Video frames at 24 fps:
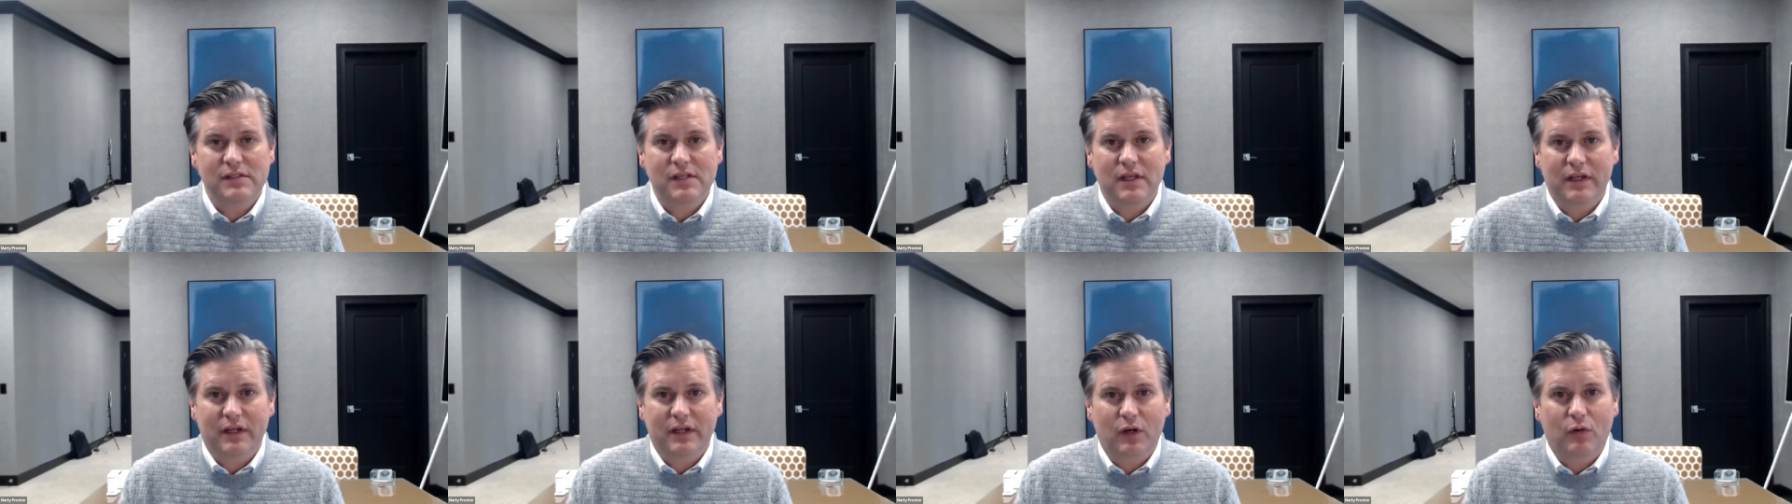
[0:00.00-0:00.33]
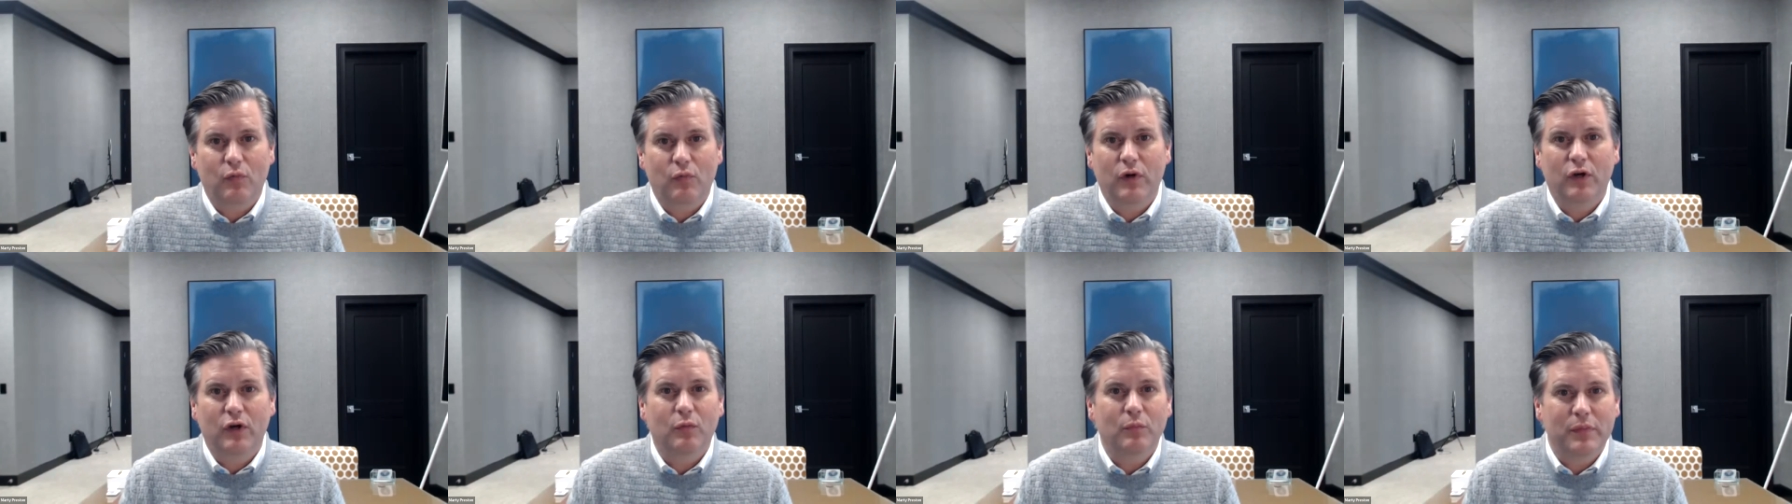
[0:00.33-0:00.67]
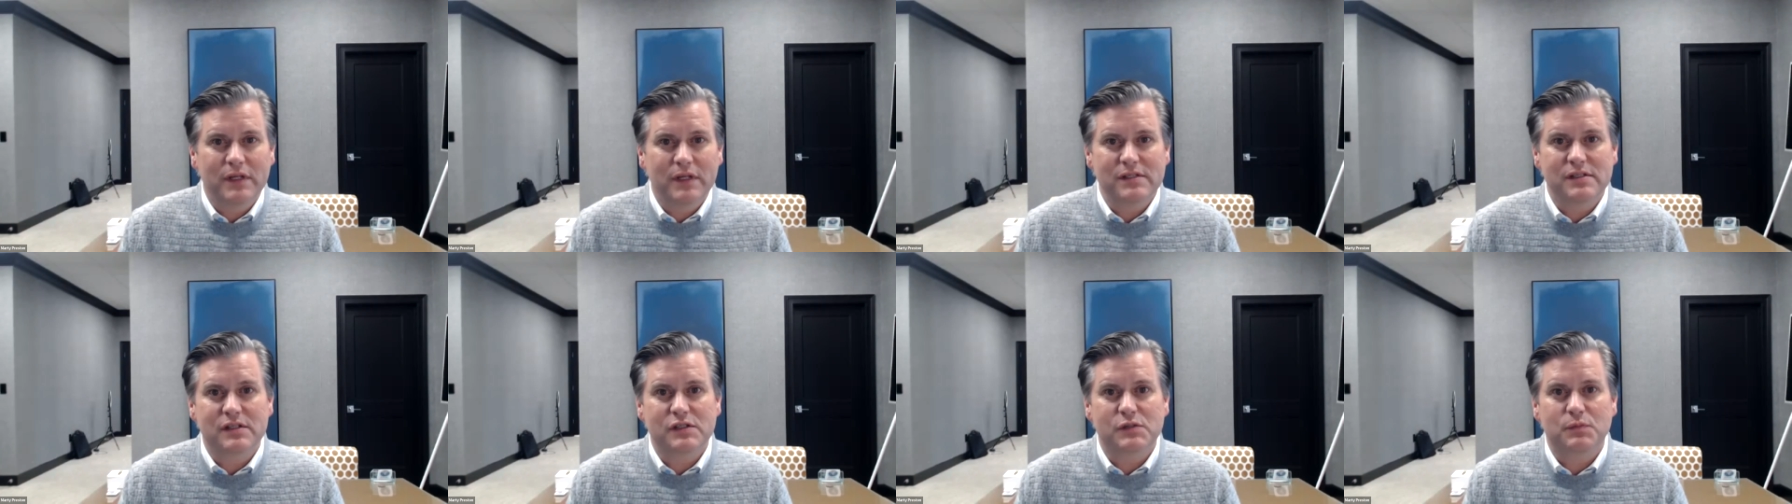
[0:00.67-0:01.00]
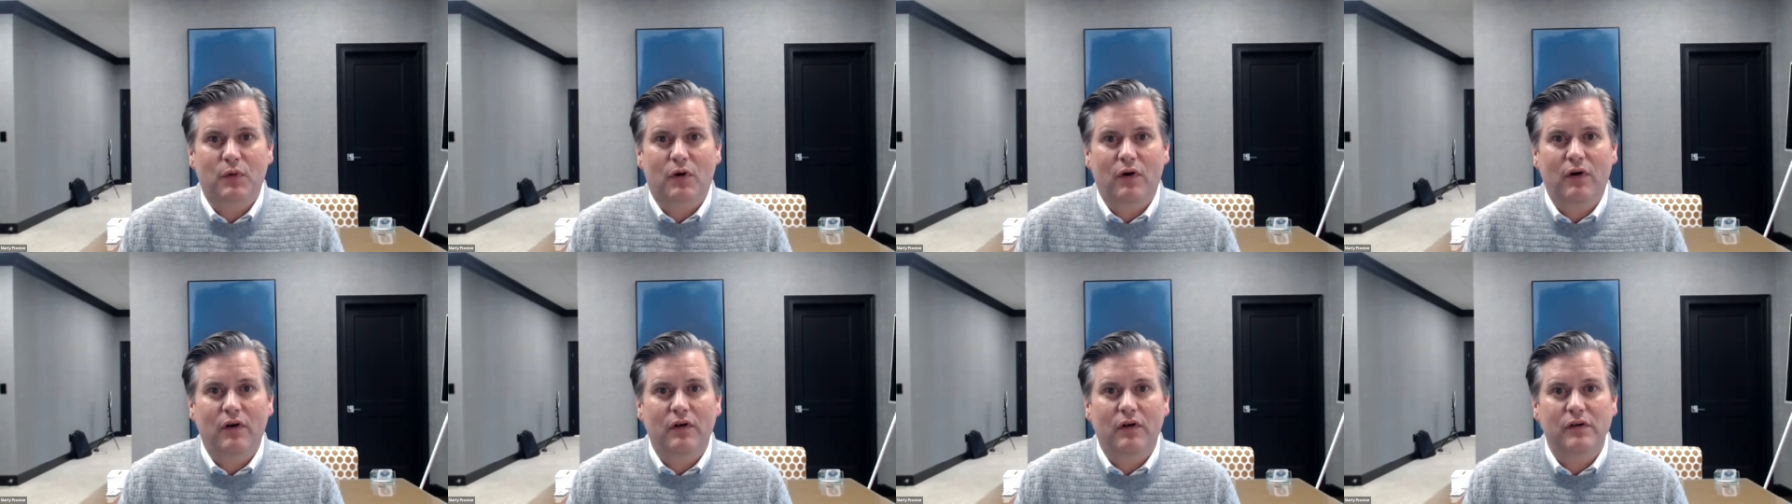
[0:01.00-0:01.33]
that's like a real business
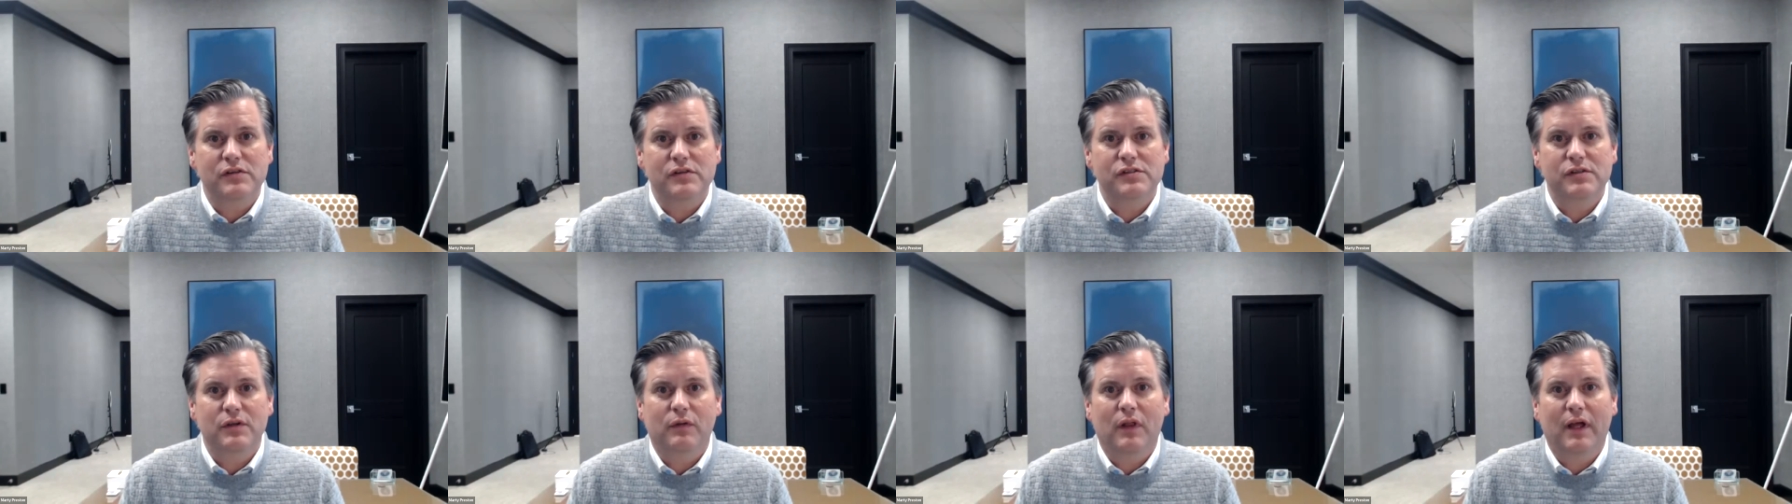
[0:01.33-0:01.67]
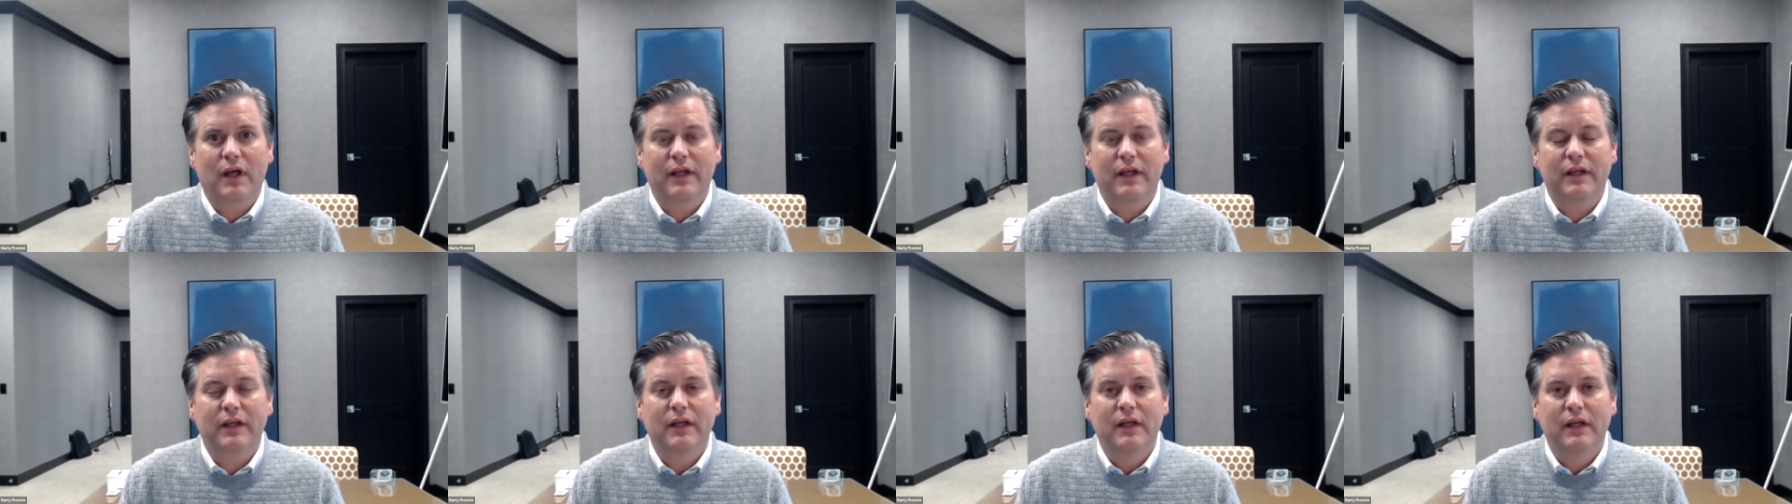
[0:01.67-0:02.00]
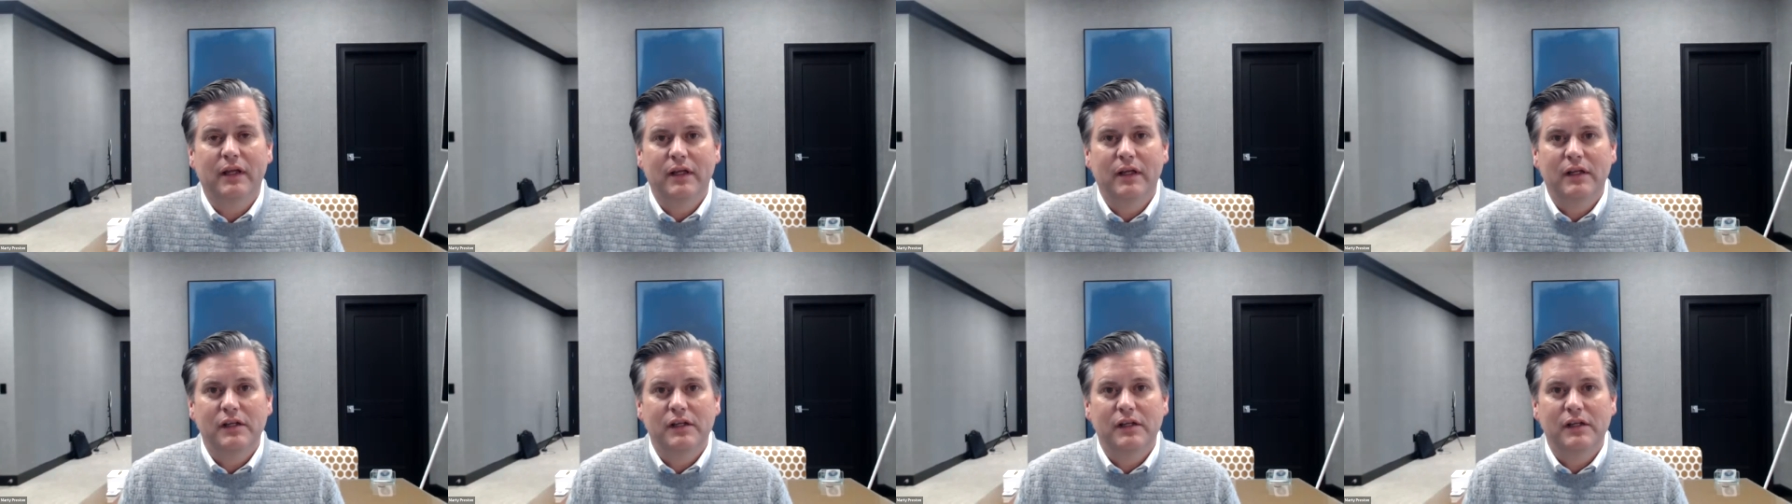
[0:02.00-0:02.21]
partner. So, like